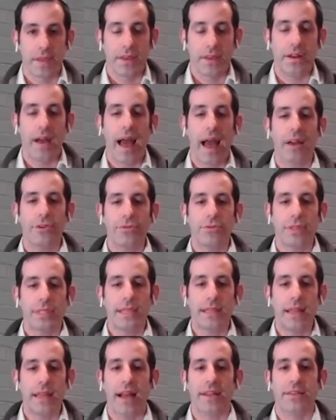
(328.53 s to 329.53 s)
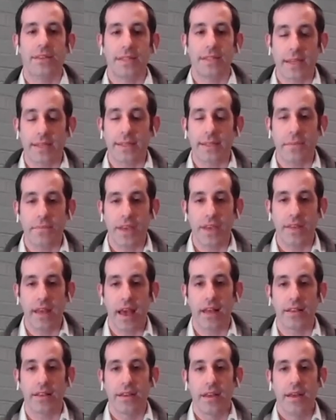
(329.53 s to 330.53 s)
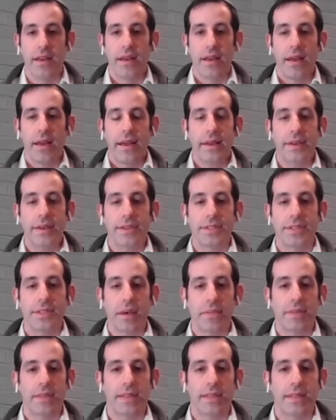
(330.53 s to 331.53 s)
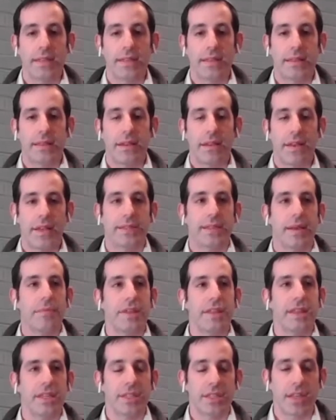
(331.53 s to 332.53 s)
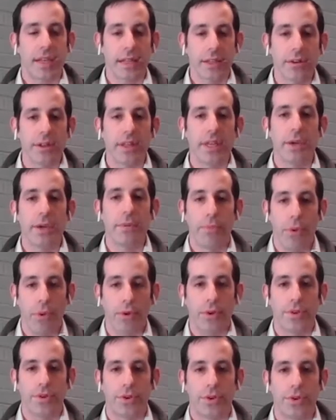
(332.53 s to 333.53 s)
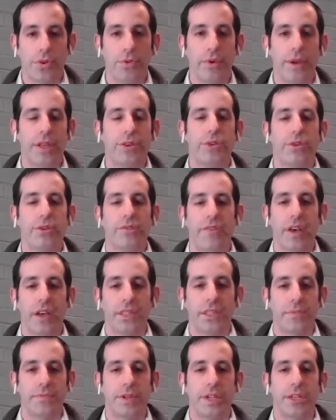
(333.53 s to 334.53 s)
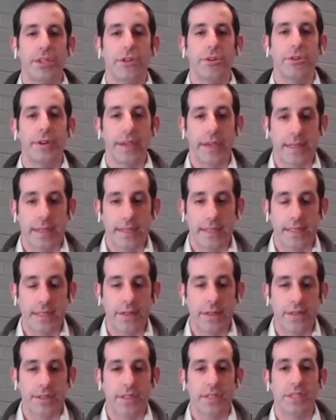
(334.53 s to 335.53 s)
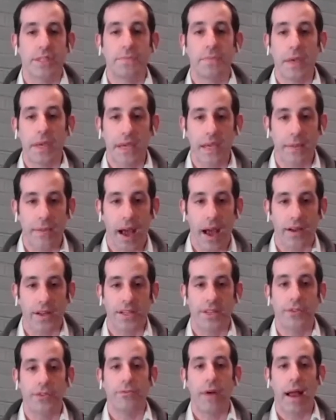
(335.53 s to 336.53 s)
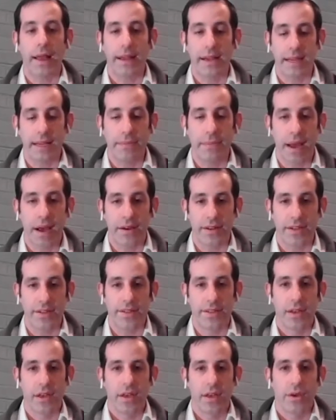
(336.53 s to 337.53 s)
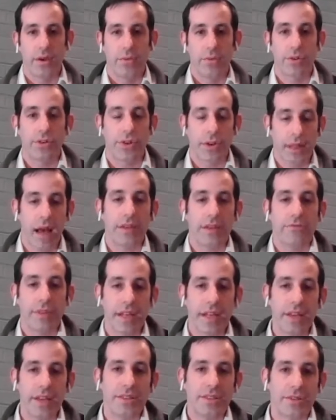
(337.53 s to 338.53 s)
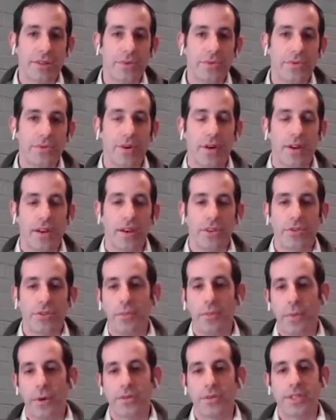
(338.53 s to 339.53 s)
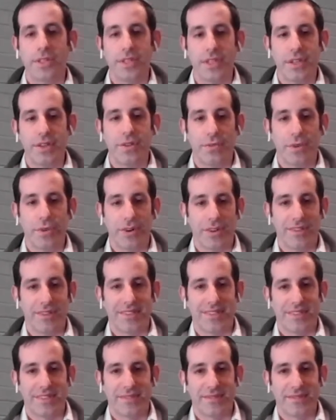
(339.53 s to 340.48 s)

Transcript: Now, how do you see that? Because that's something that is something, it's something that's clearly important to you in your investment in learning Hasidus and speaking about it and writing about it, which a lot relates to, to a person's inner world.